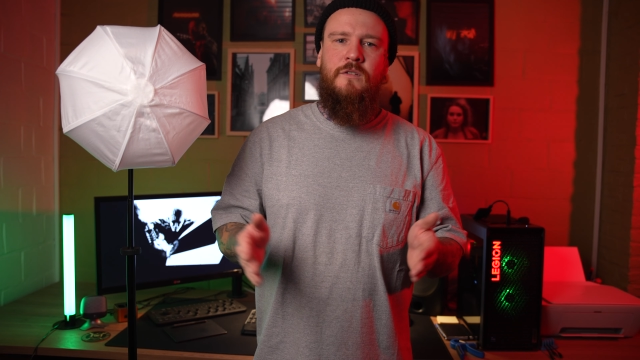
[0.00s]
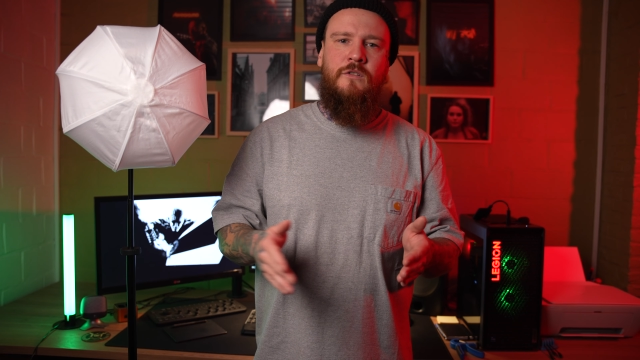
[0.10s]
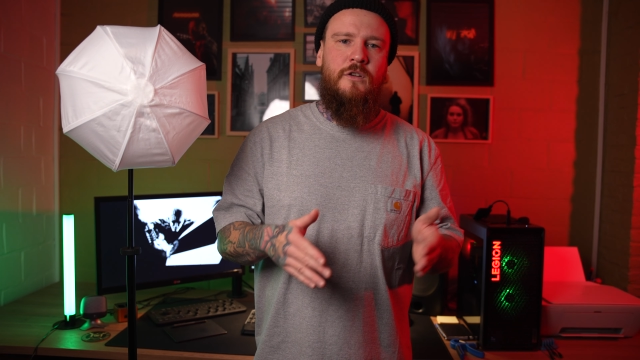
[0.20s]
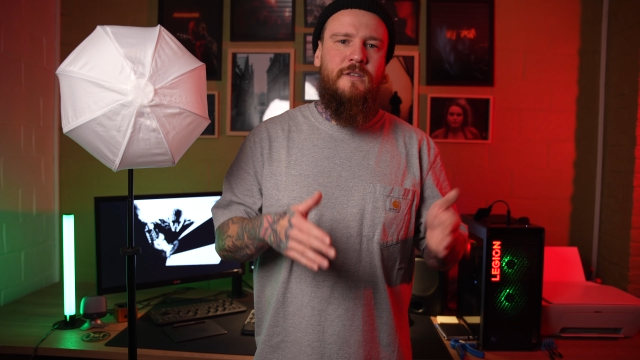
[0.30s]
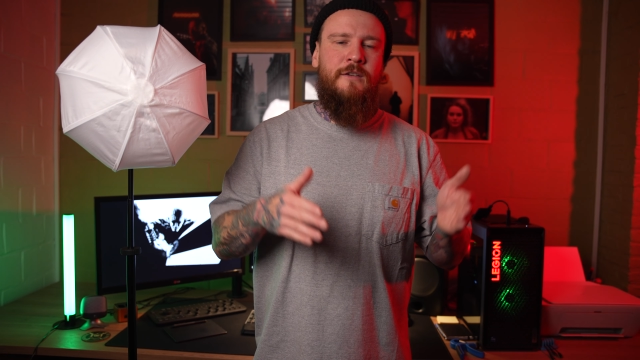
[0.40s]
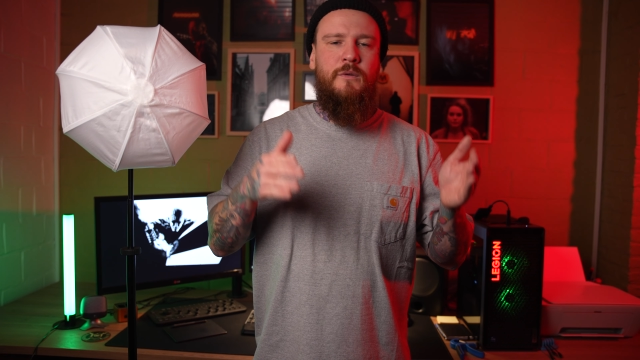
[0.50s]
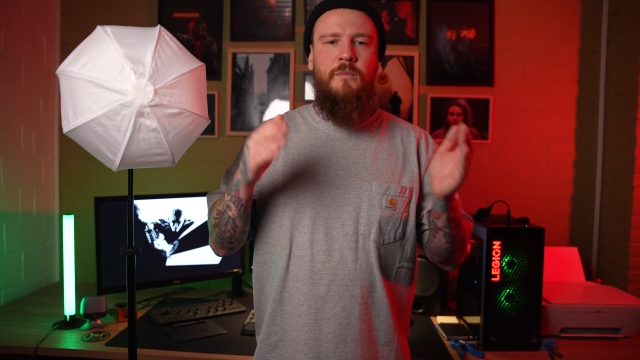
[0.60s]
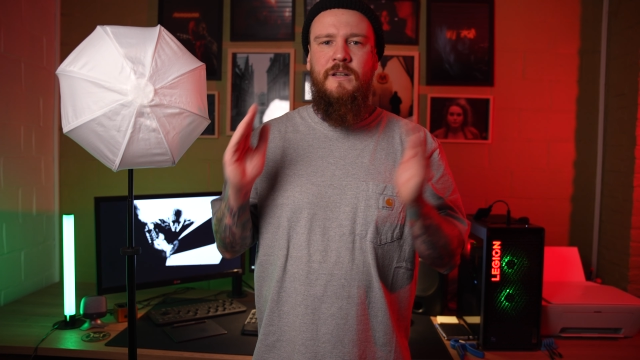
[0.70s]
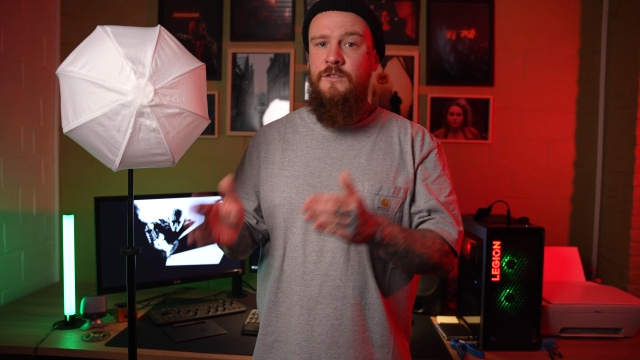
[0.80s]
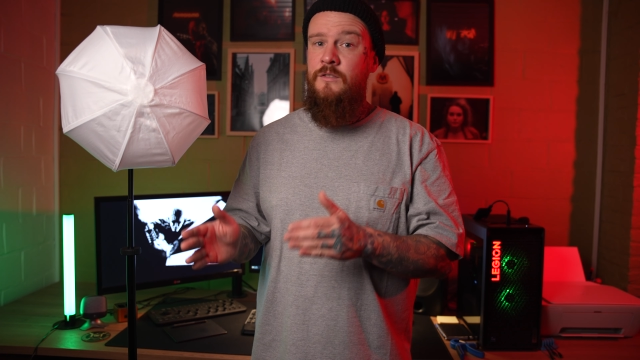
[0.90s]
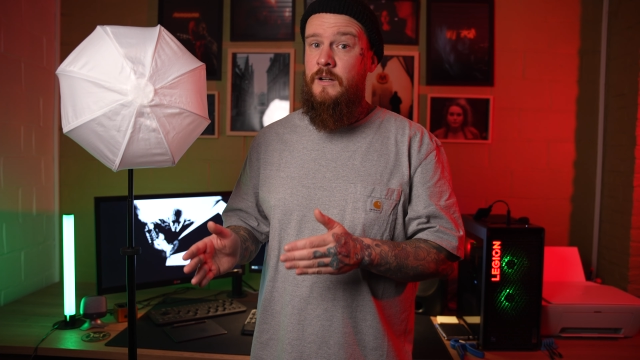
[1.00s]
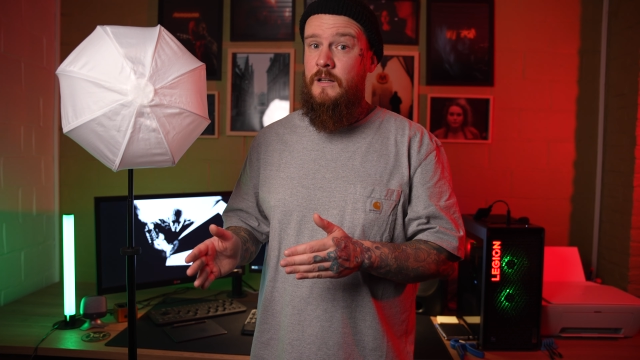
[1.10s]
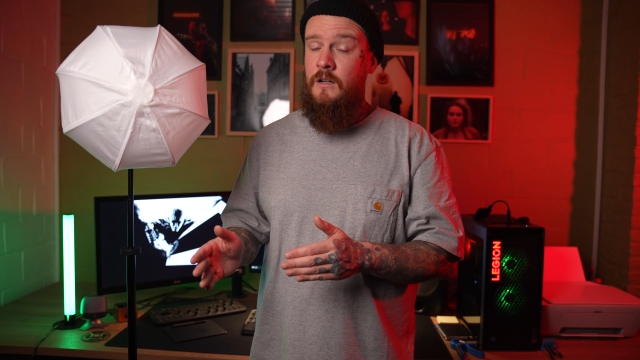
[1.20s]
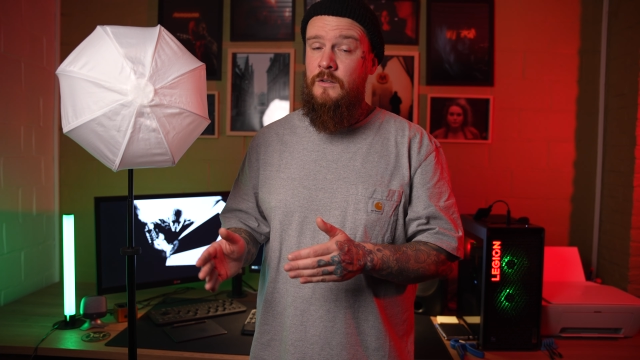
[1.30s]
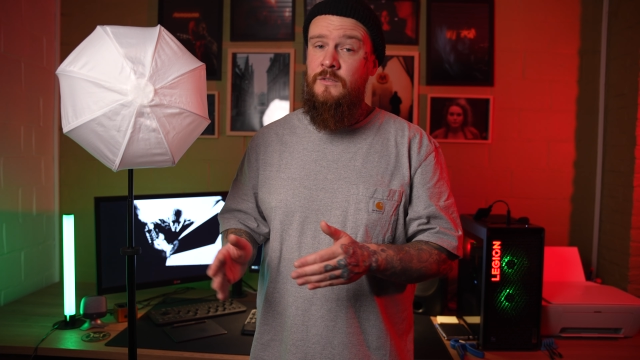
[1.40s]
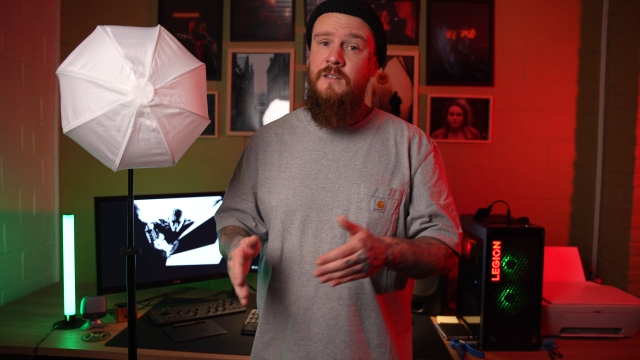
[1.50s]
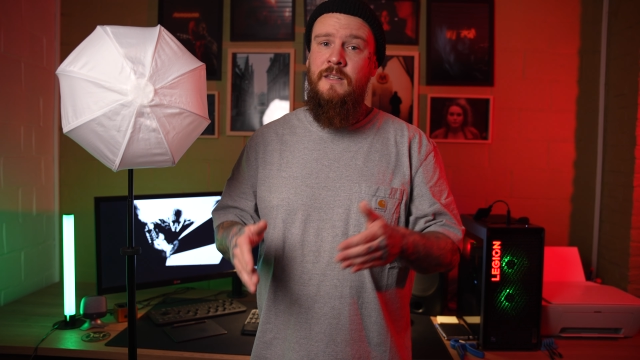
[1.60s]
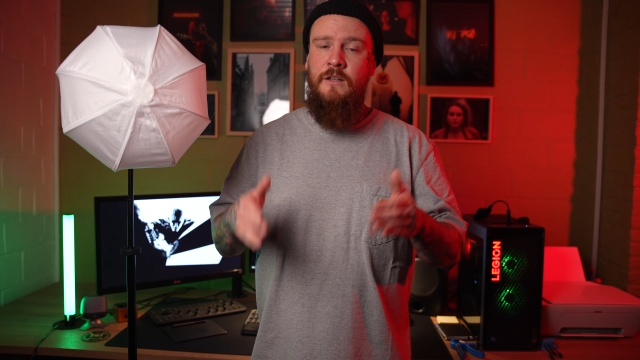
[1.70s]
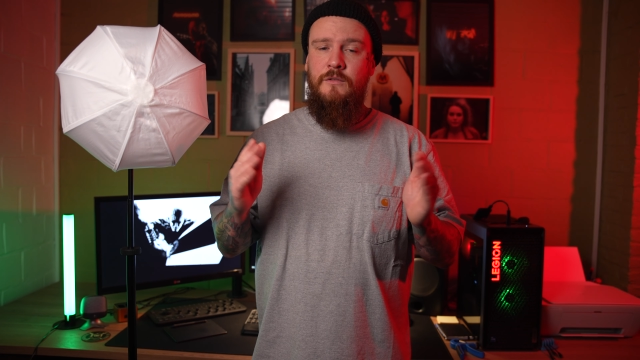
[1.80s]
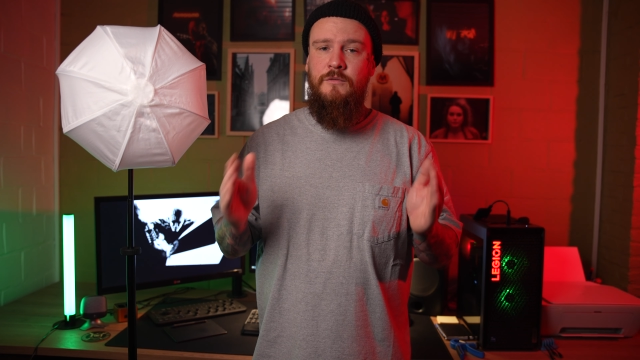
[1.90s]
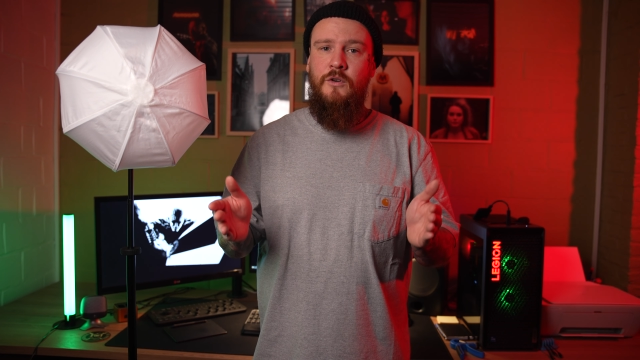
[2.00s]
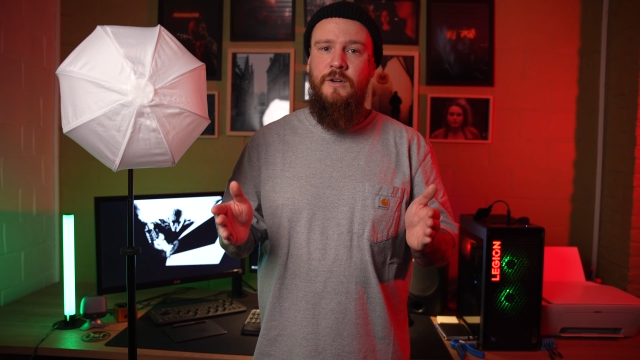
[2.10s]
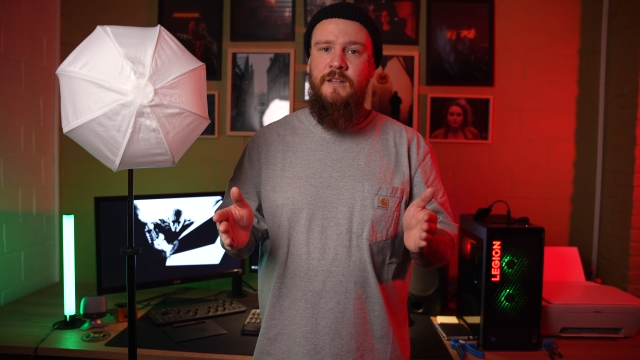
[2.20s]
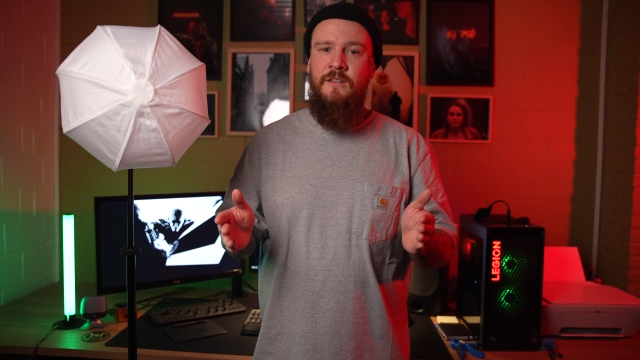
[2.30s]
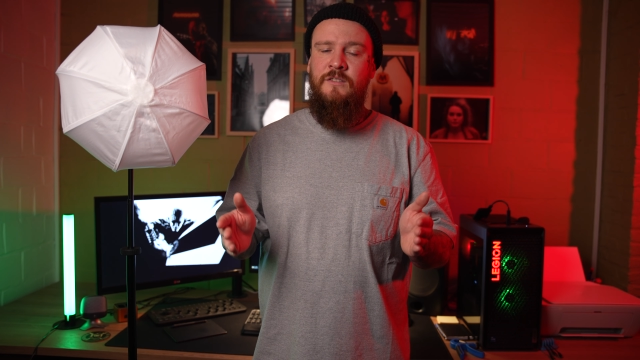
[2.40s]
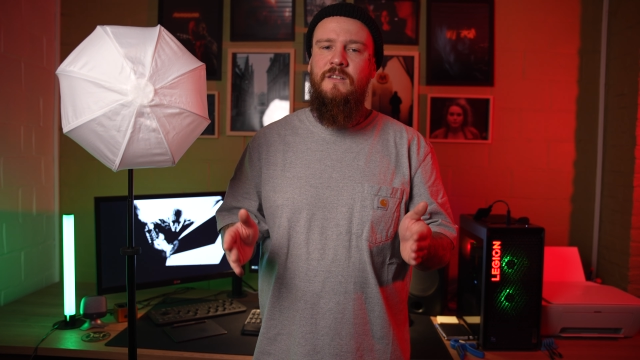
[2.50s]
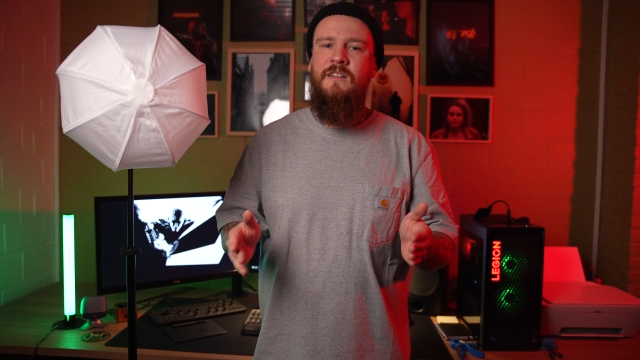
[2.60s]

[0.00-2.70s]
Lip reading: Not everybody starting out can afford this.